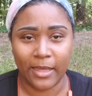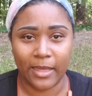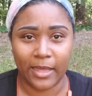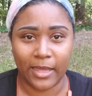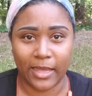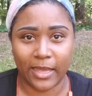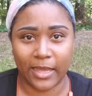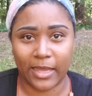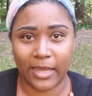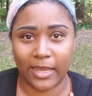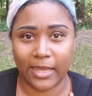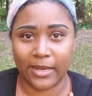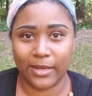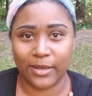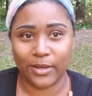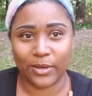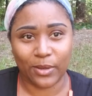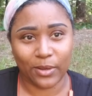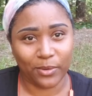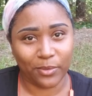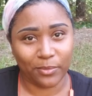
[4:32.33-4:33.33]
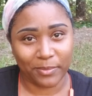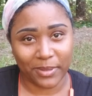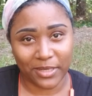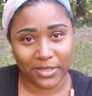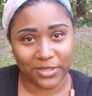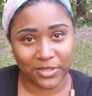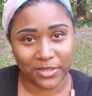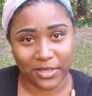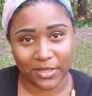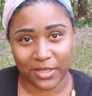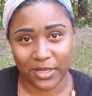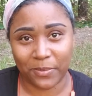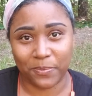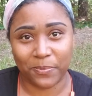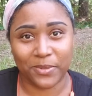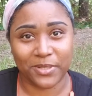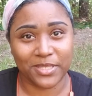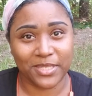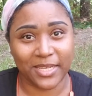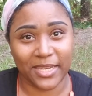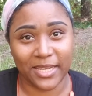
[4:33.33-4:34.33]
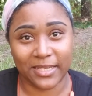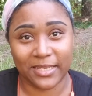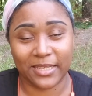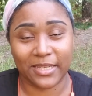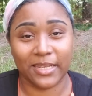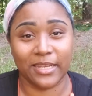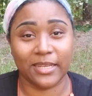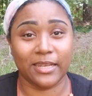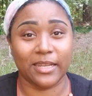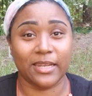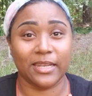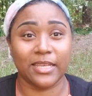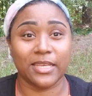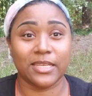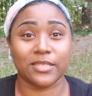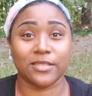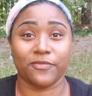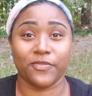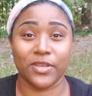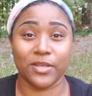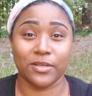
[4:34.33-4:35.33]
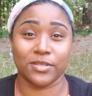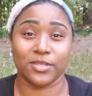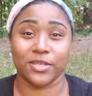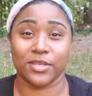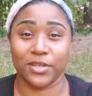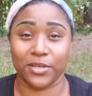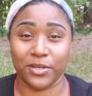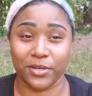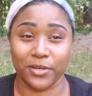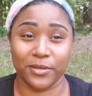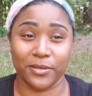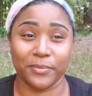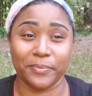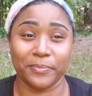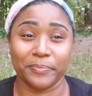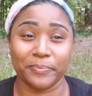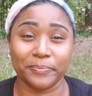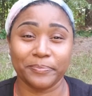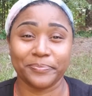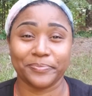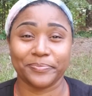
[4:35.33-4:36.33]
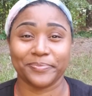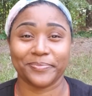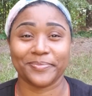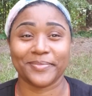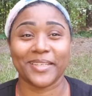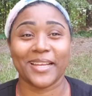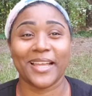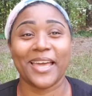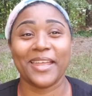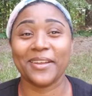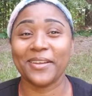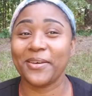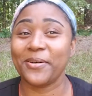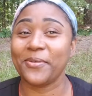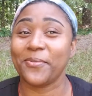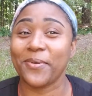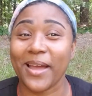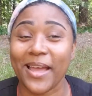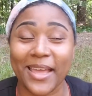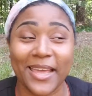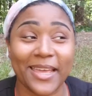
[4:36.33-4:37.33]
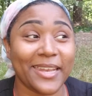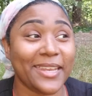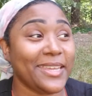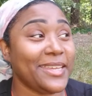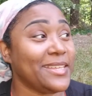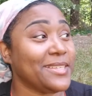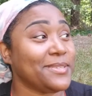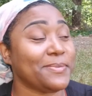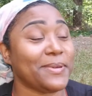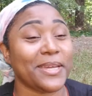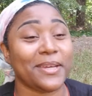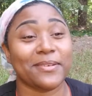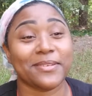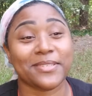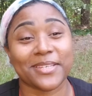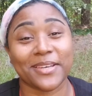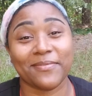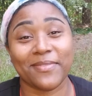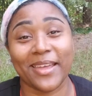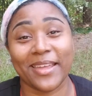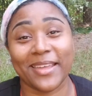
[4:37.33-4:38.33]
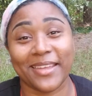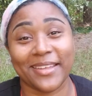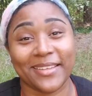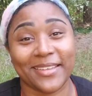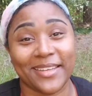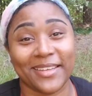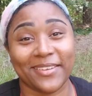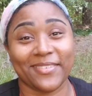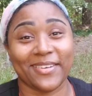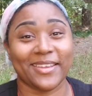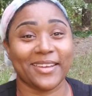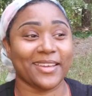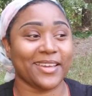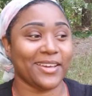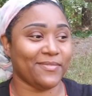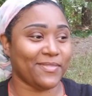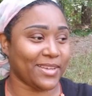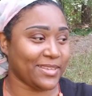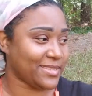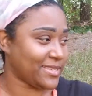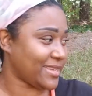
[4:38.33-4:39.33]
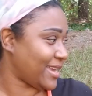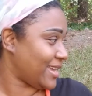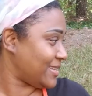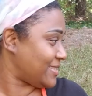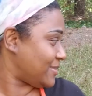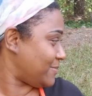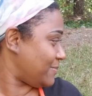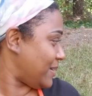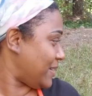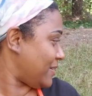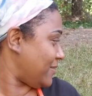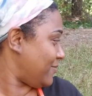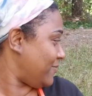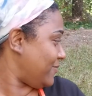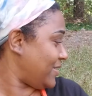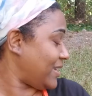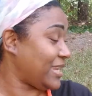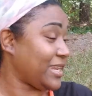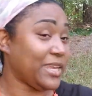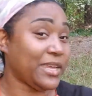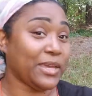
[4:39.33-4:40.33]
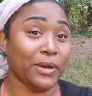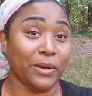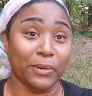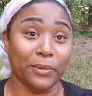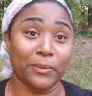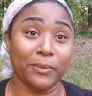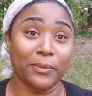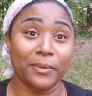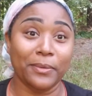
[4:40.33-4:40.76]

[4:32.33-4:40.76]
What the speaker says: and, you know, make sure that they're protected and at least feel secure. I don't know why it is, but every time I get ready to come outside to make a video,